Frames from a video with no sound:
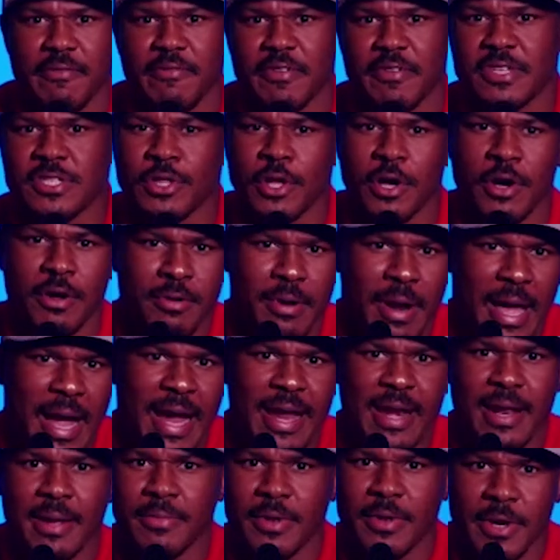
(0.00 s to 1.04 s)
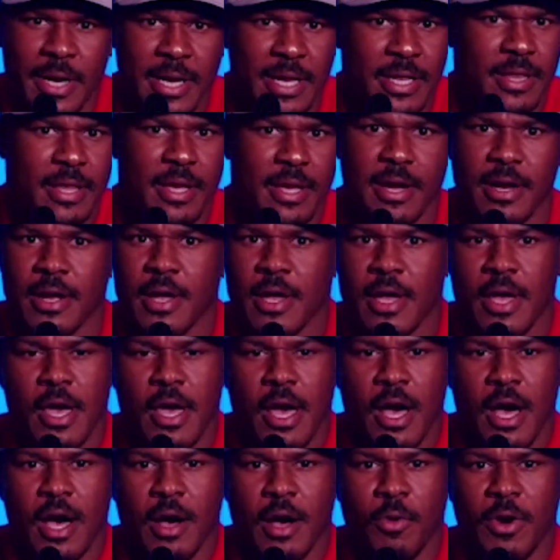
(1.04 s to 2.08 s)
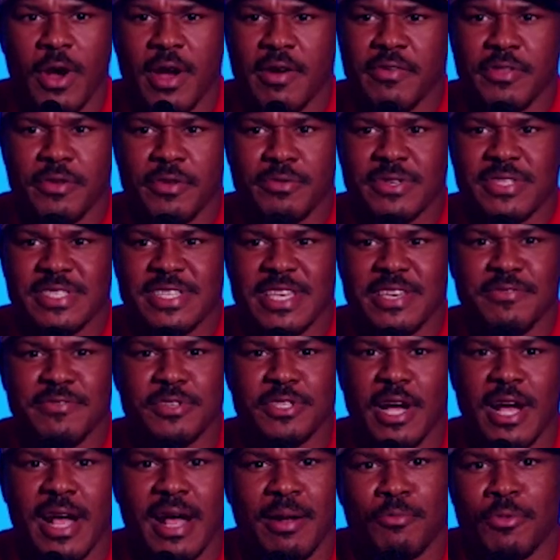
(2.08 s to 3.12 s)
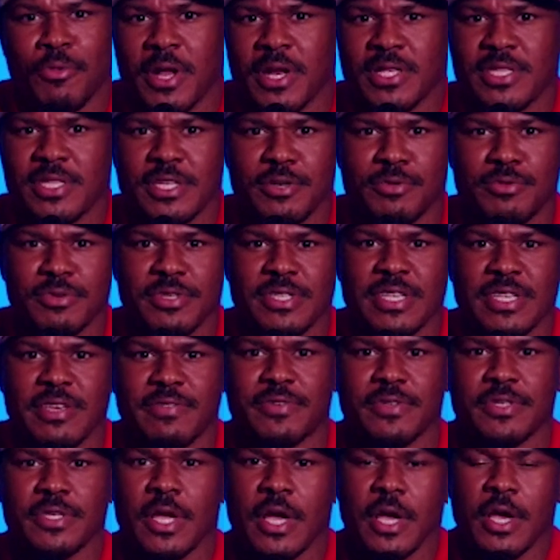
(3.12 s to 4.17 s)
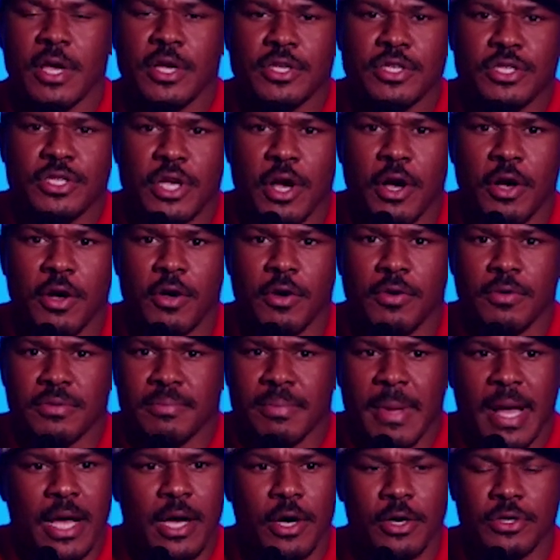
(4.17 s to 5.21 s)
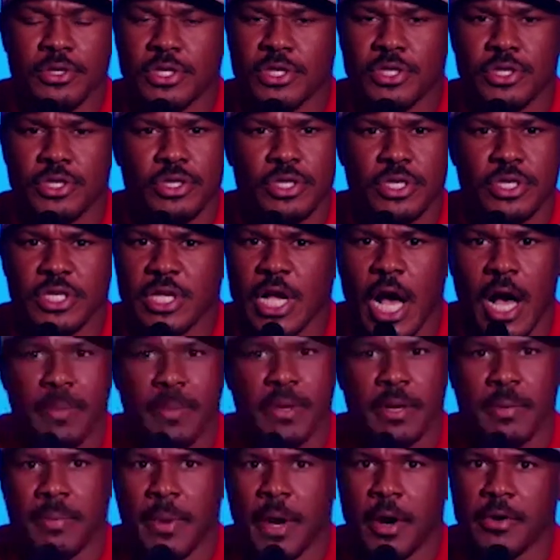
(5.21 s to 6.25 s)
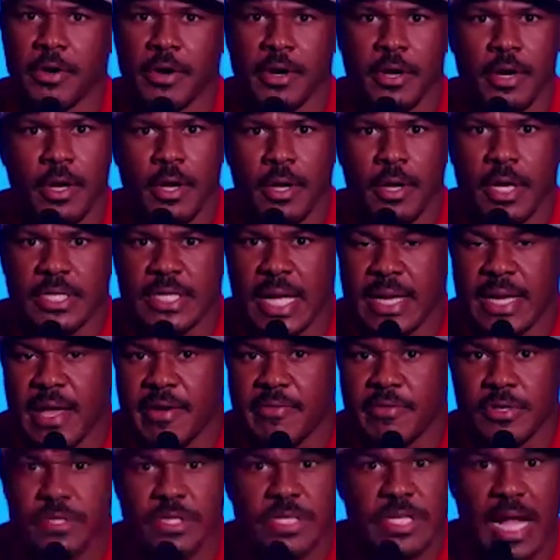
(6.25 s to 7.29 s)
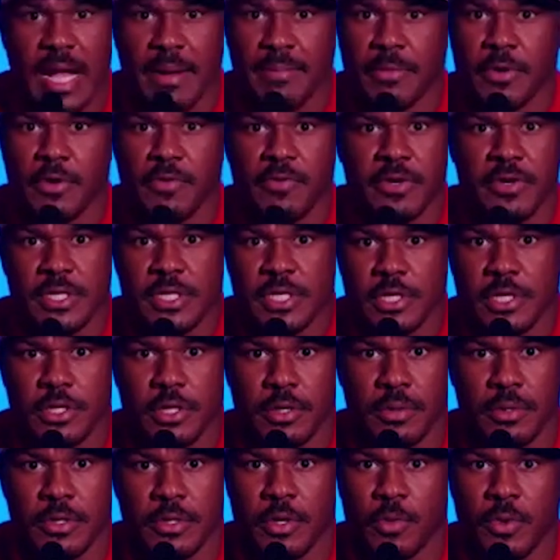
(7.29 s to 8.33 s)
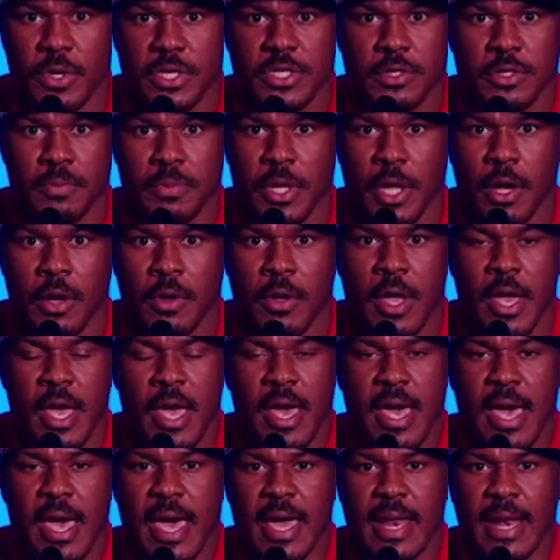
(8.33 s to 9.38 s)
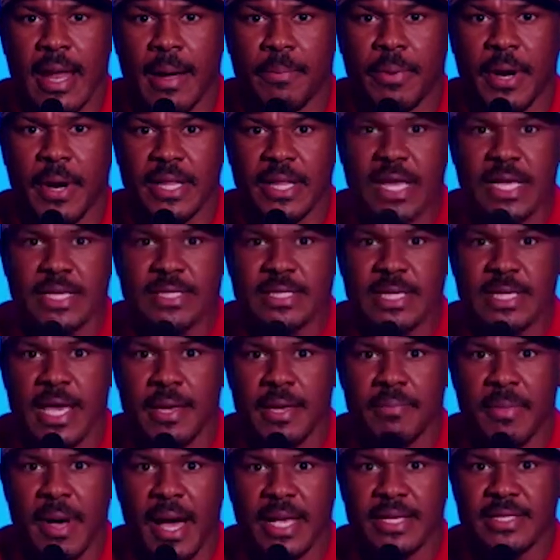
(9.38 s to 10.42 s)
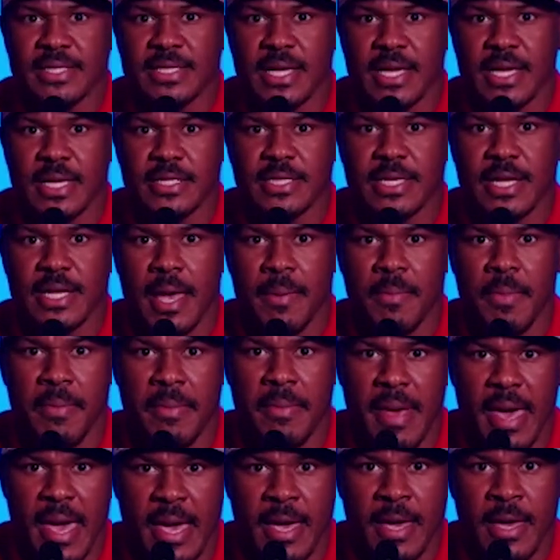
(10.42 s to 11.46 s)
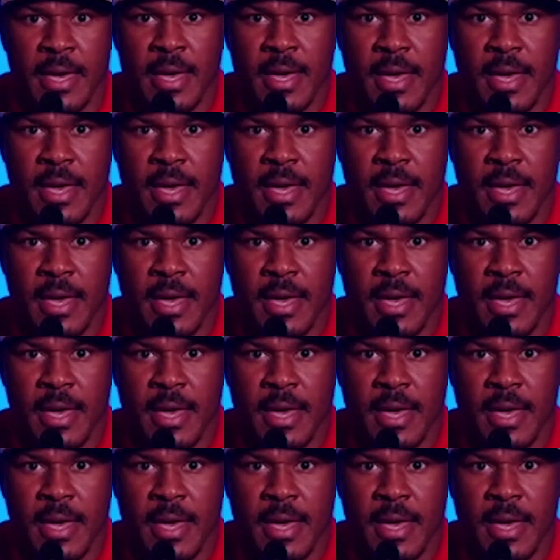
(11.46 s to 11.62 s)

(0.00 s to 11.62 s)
If it's thrown right, I'm running there. Uh, wherever the receivers are, I'm running to the receivers. So my coaches used to just call me The Motor because I never stopped moving until the, the whistle blow. And I brought that same mindset into M M A.